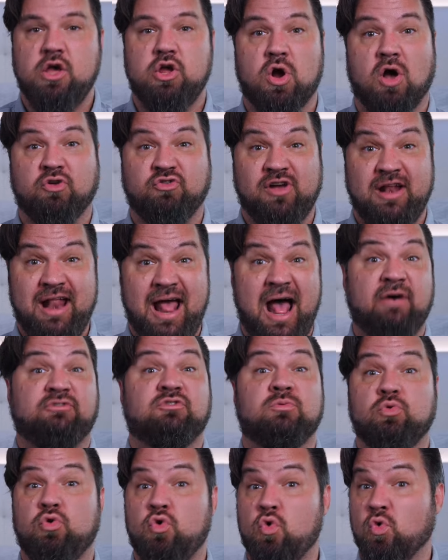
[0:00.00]
You're also gonna have
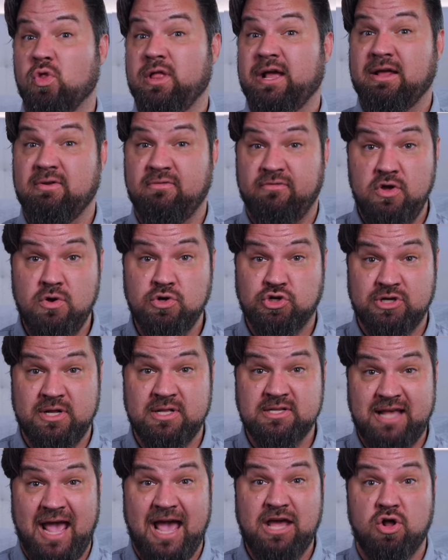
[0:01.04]
some cooling
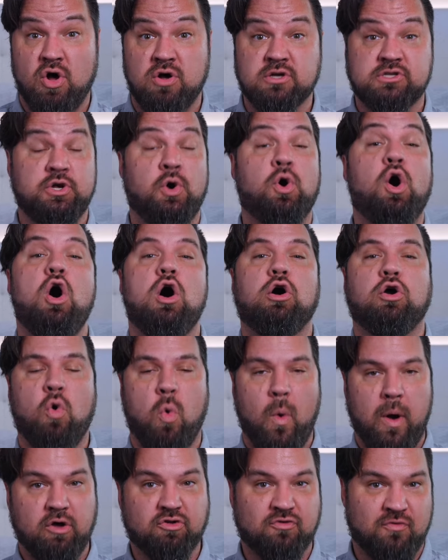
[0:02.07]
infusions and also
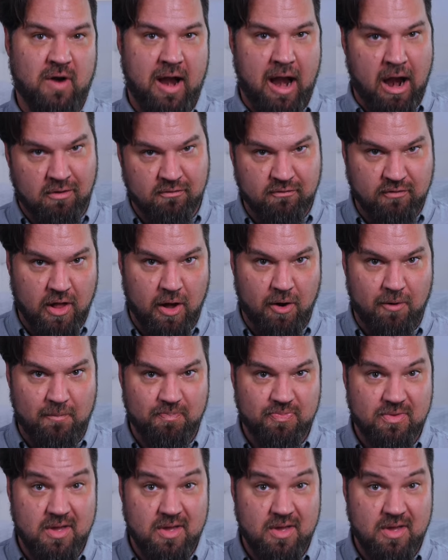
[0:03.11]
coils for airflow.